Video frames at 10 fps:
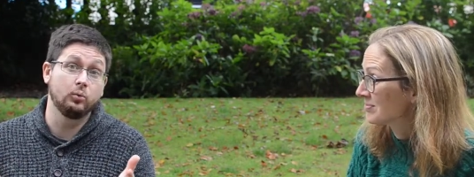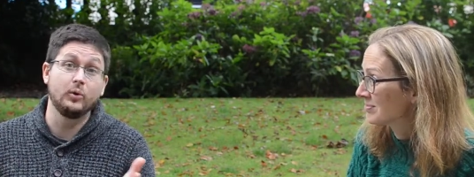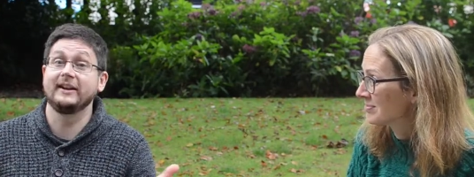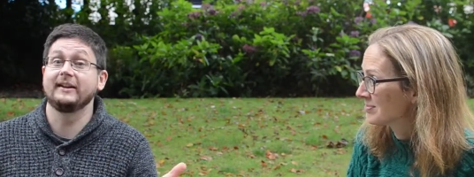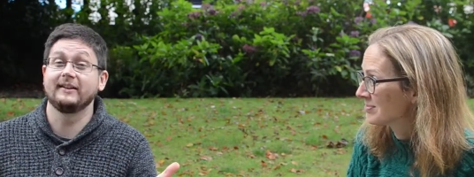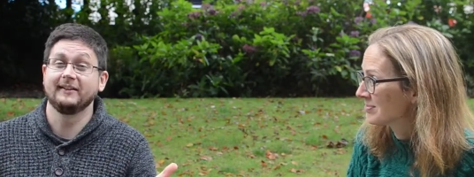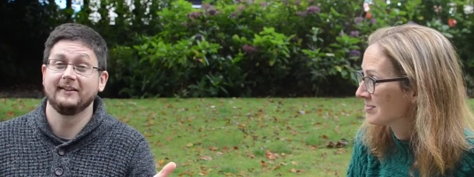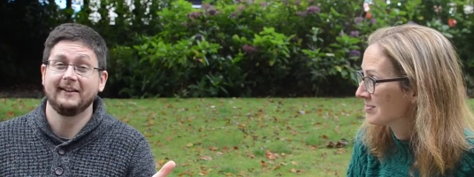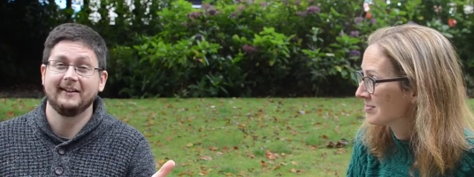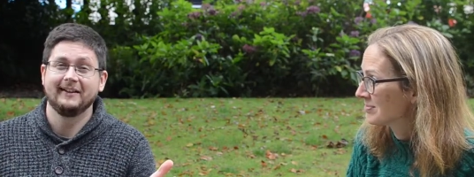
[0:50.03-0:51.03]
Speaker 1: week.
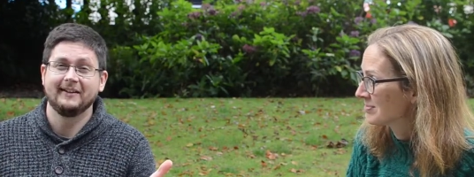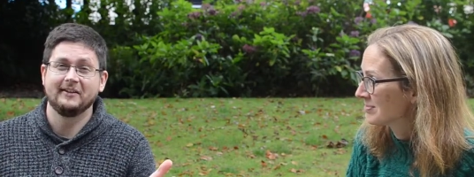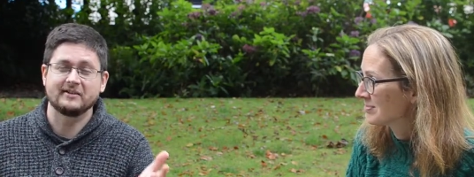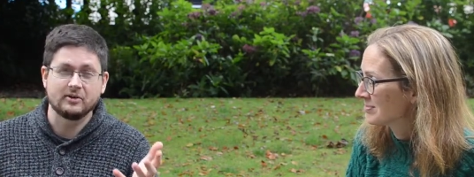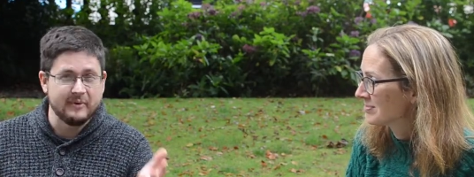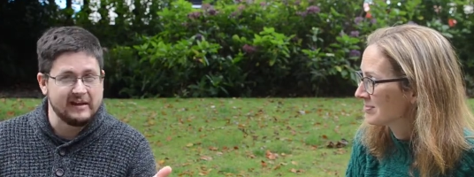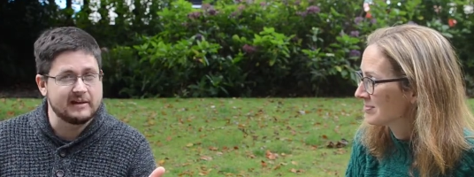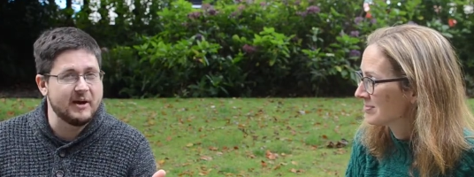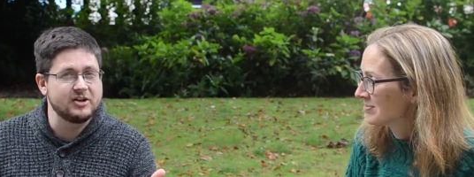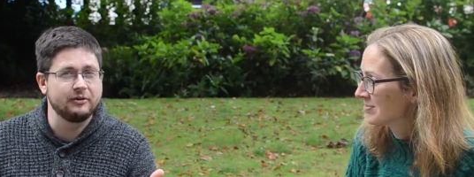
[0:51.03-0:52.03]
There's so many
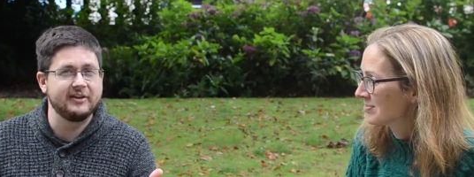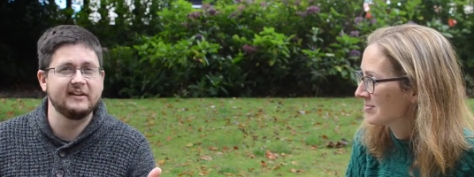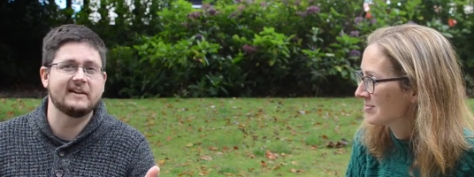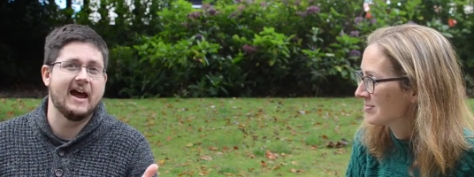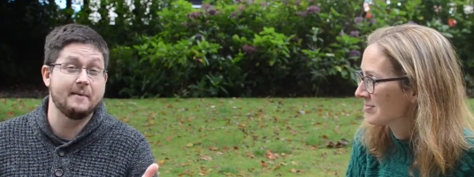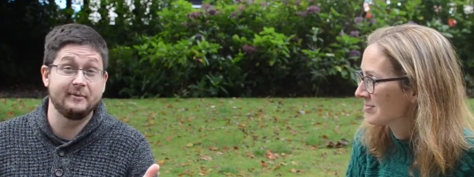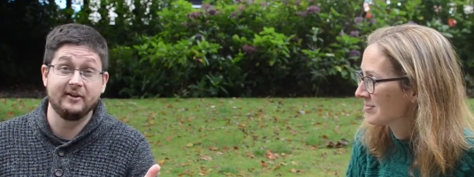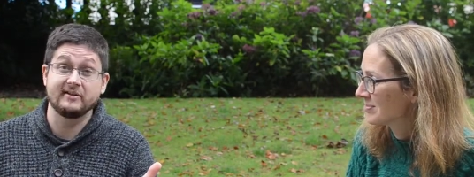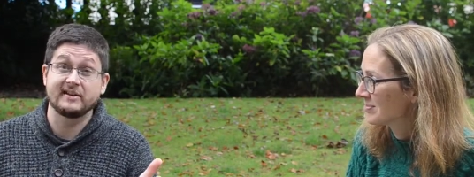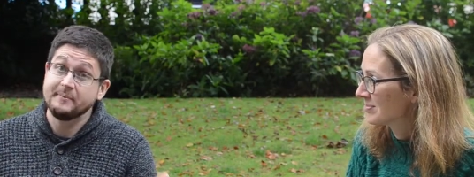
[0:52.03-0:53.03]
special things that happen there.
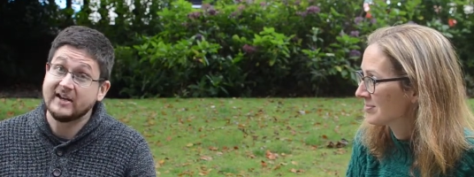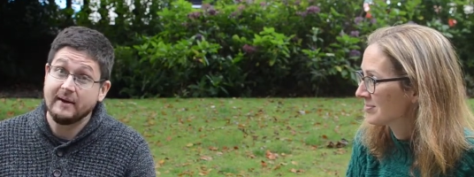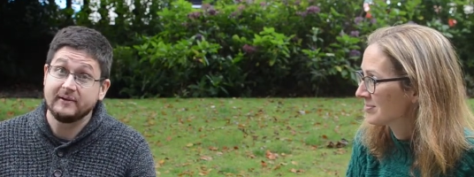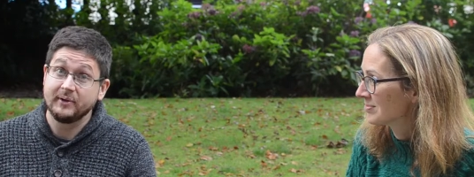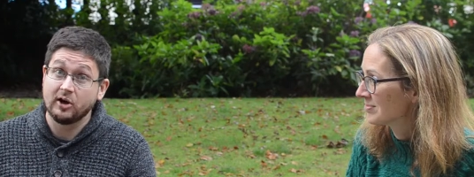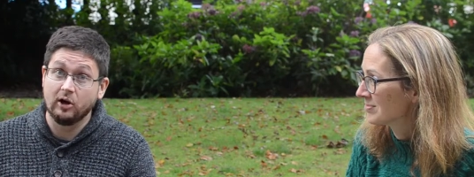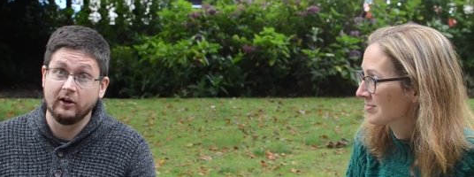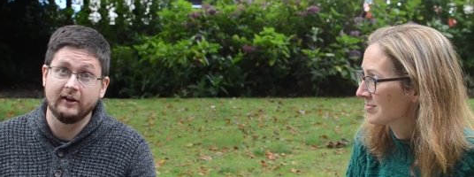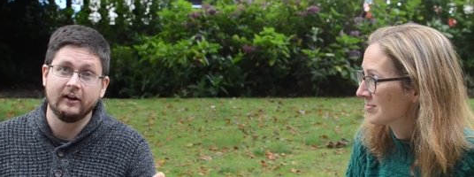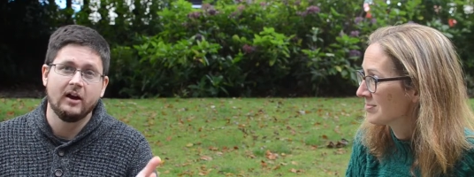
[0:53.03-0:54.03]
Sometimes we call
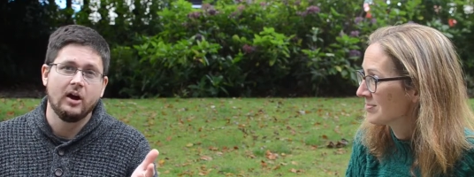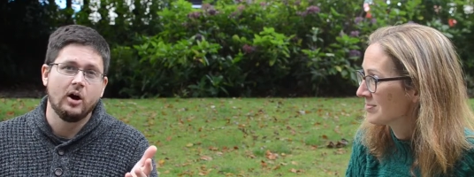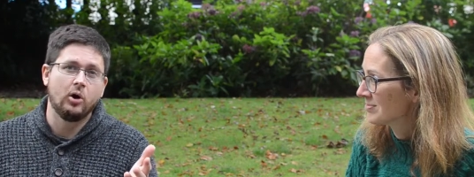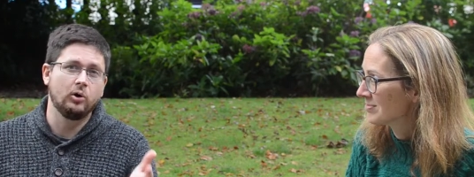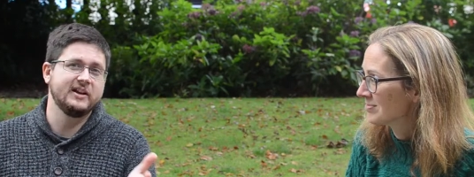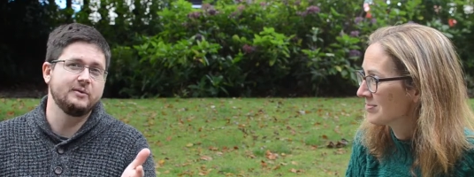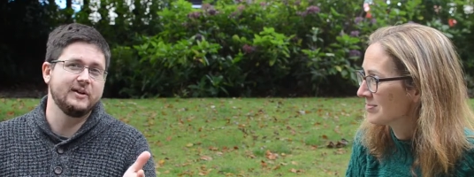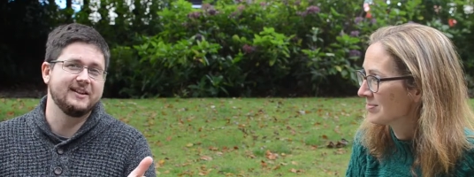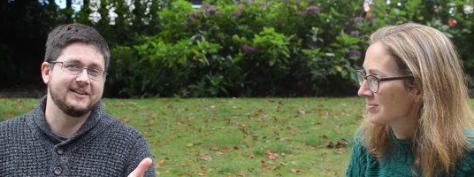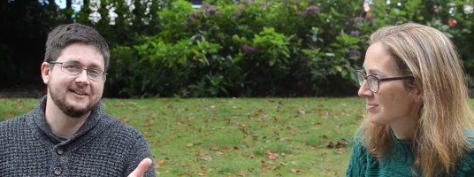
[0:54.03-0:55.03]
it Holy Week.
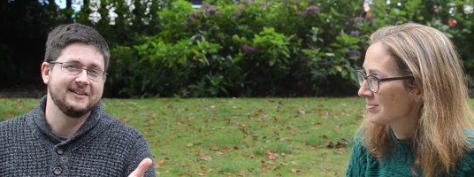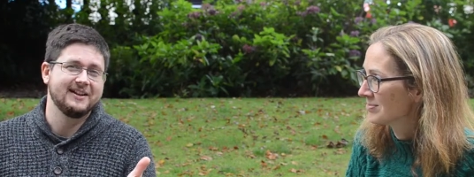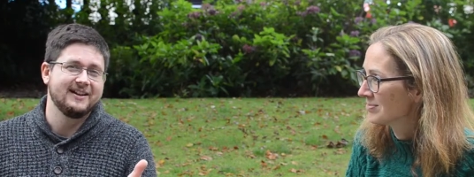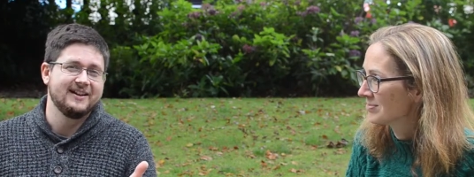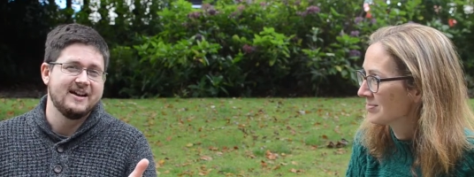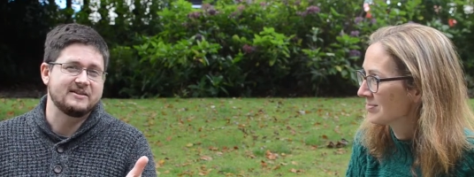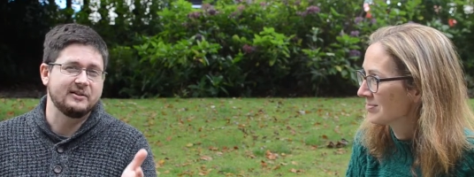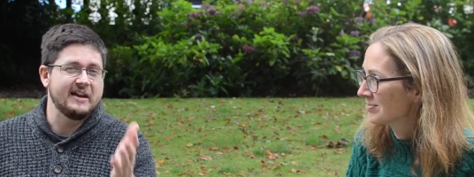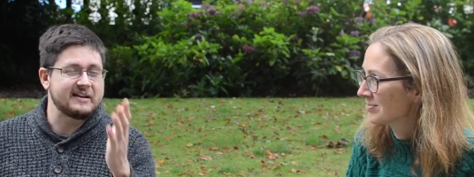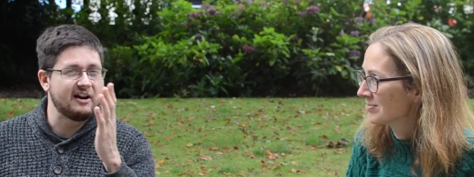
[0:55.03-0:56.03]
So
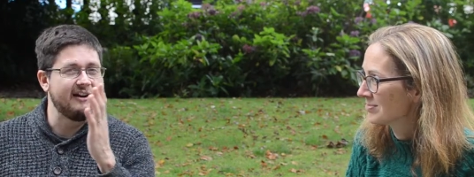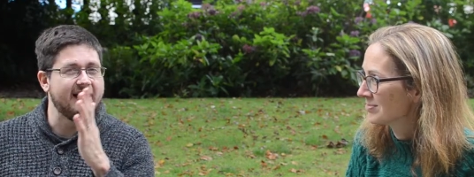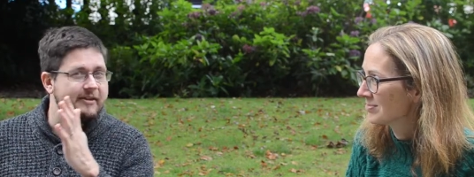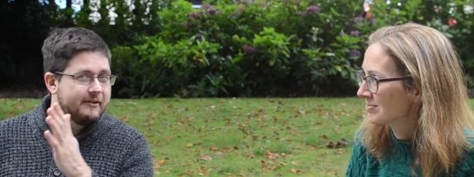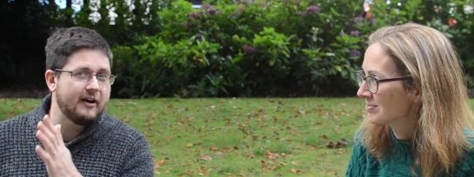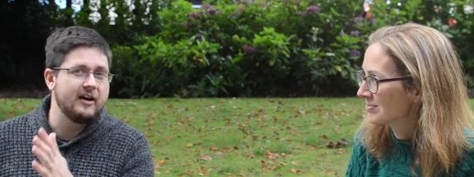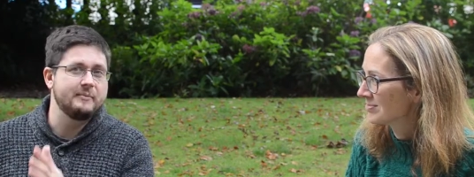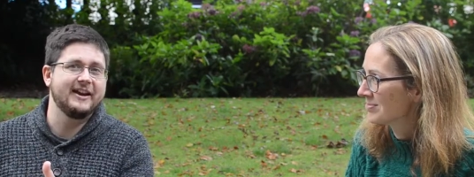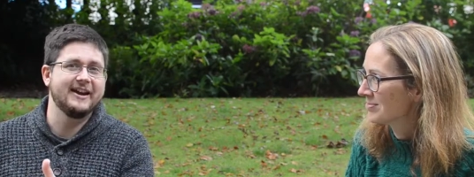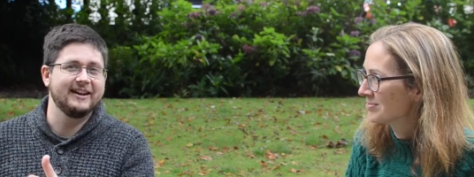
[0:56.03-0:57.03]
let's start at the very
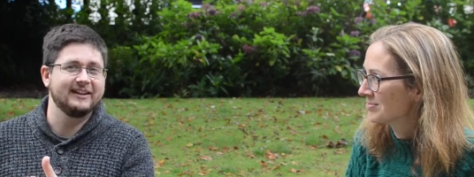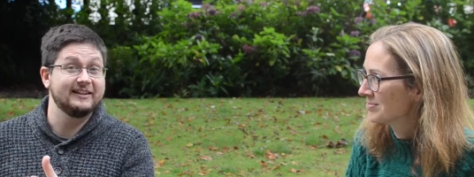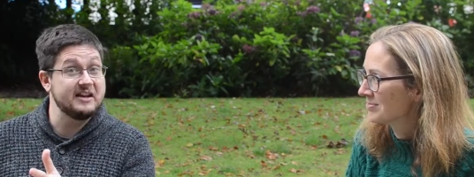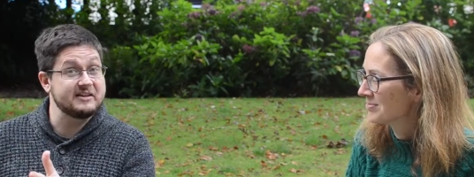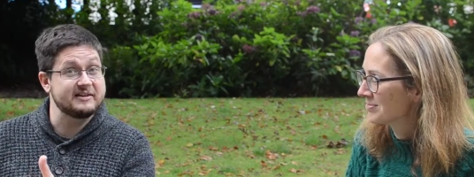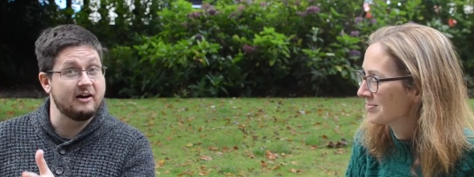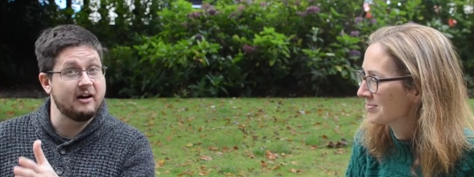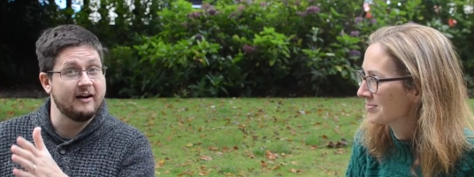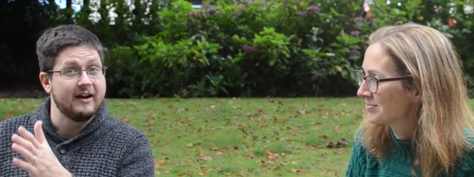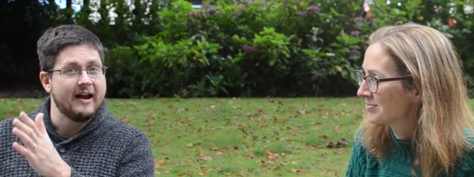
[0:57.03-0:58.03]
beginning. Let's
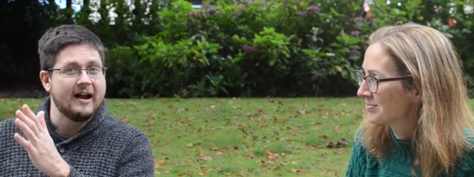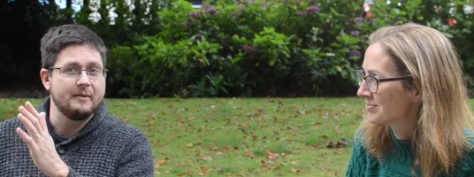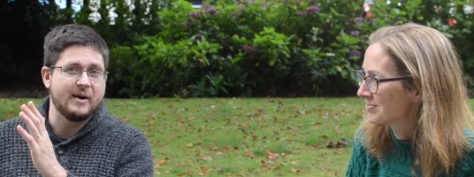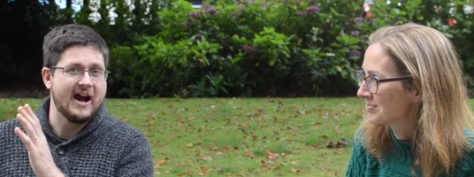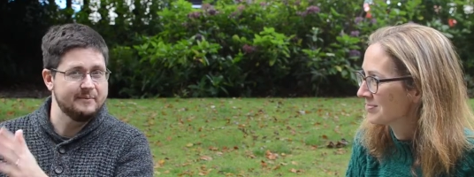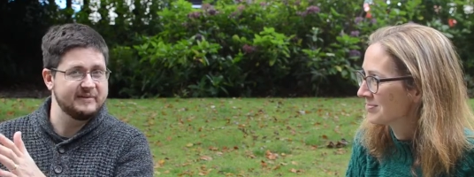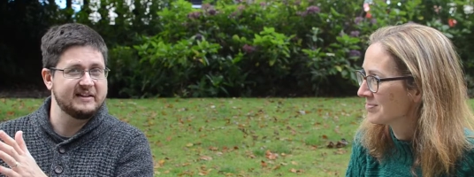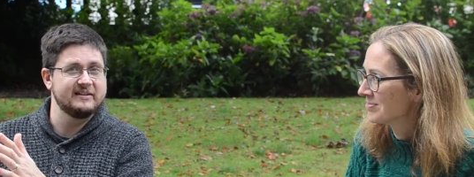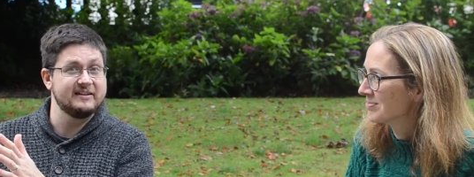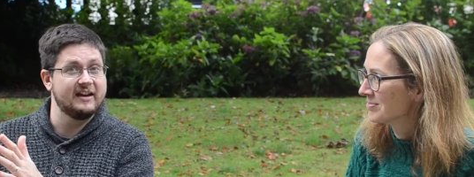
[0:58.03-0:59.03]
start at Palm
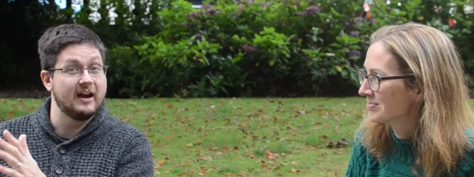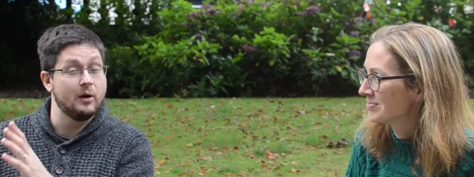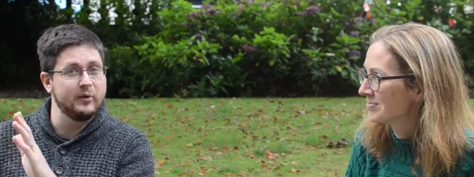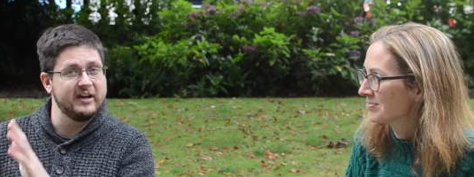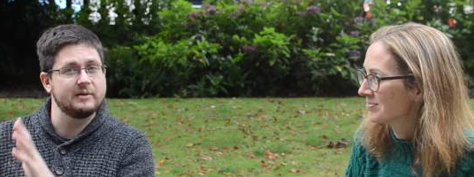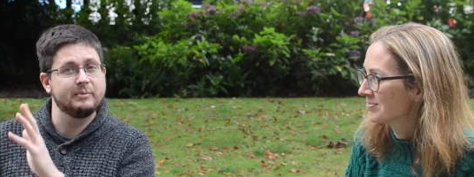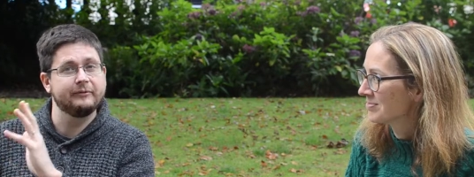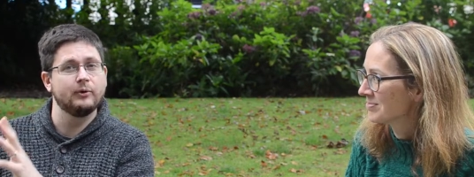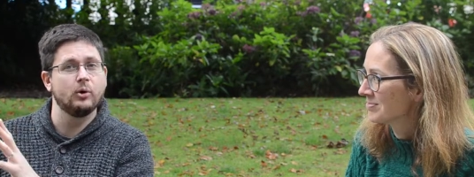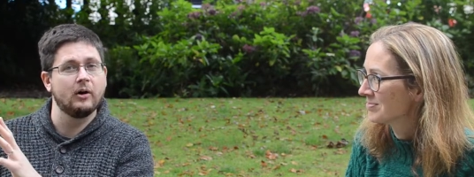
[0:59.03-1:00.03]
Sunday, a week
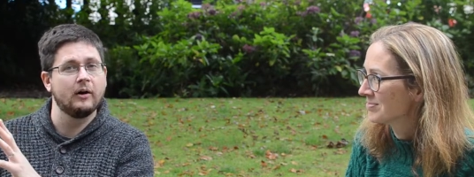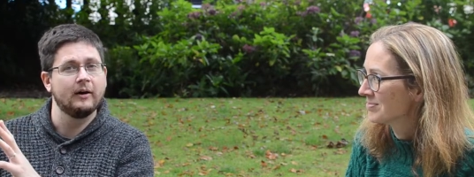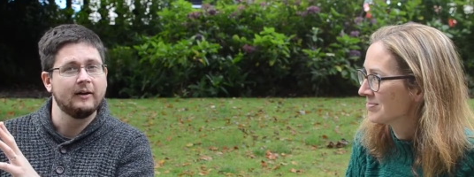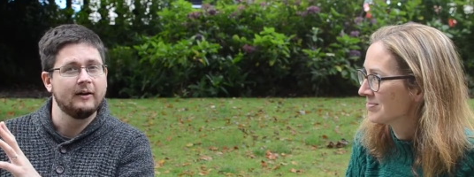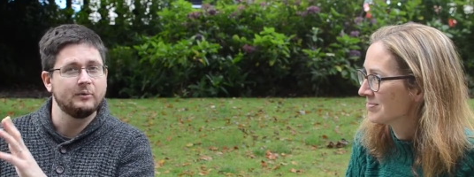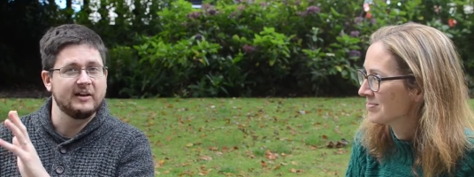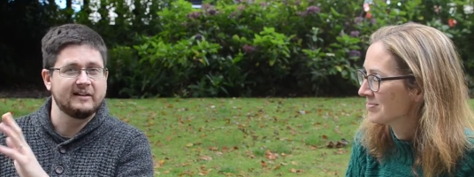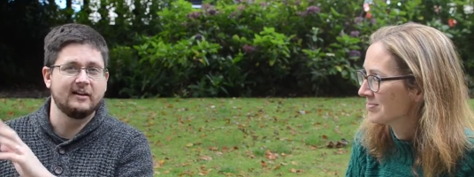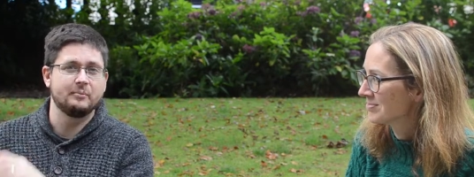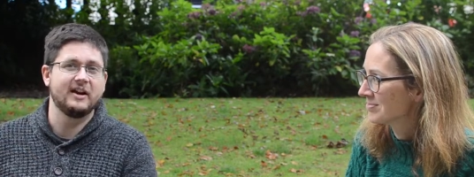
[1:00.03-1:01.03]
before we
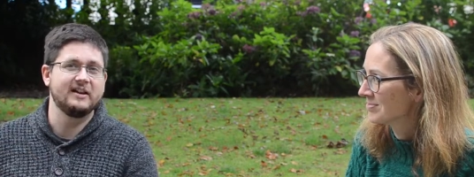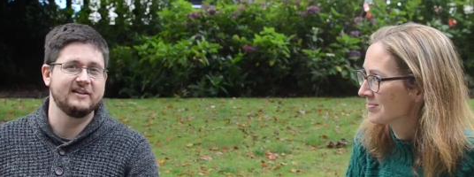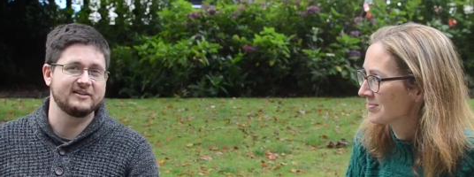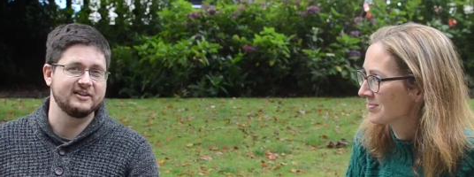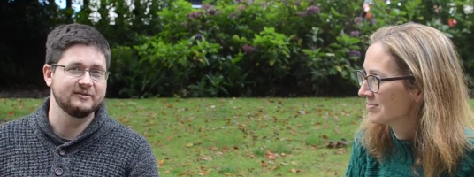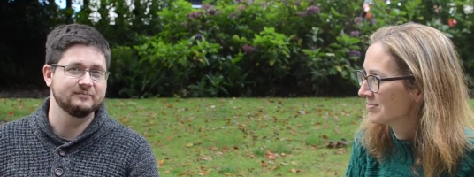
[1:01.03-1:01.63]
celebrate Easter.